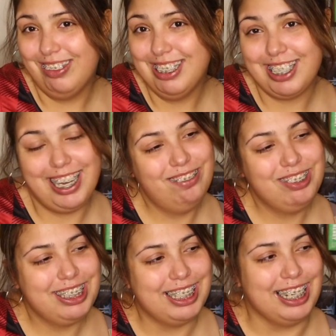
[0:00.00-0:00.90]
was
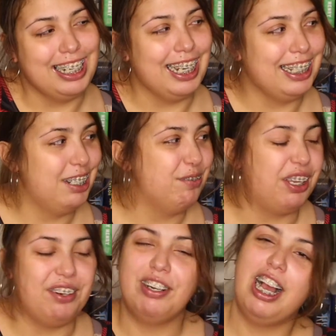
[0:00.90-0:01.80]
everything. I did
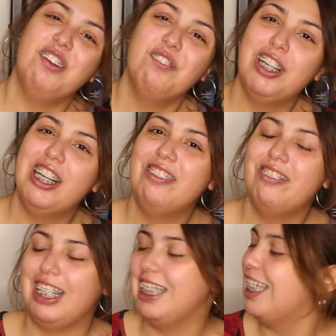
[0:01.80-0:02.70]
my wrap up. I